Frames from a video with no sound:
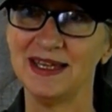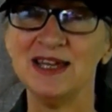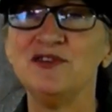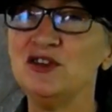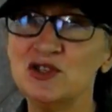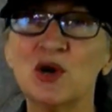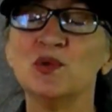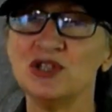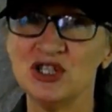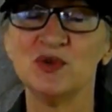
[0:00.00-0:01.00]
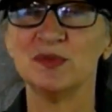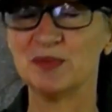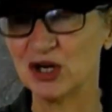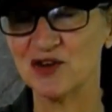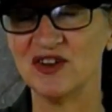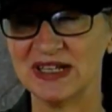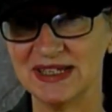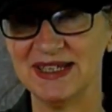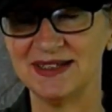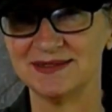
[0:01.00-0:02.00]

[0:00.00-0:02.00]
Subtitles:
if you don't do it perfectly.